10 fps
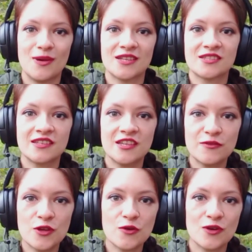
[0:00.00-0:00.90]
but
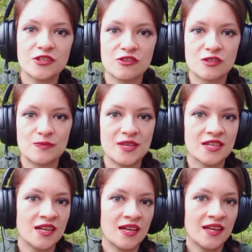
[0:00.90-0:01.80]
if you want to
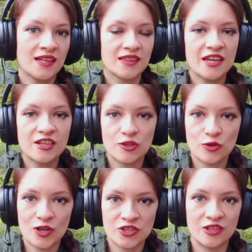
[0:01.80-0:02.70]
speak like a
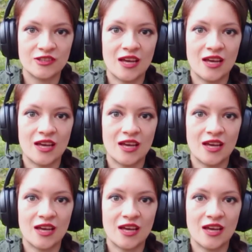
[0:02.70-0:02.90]
Russian,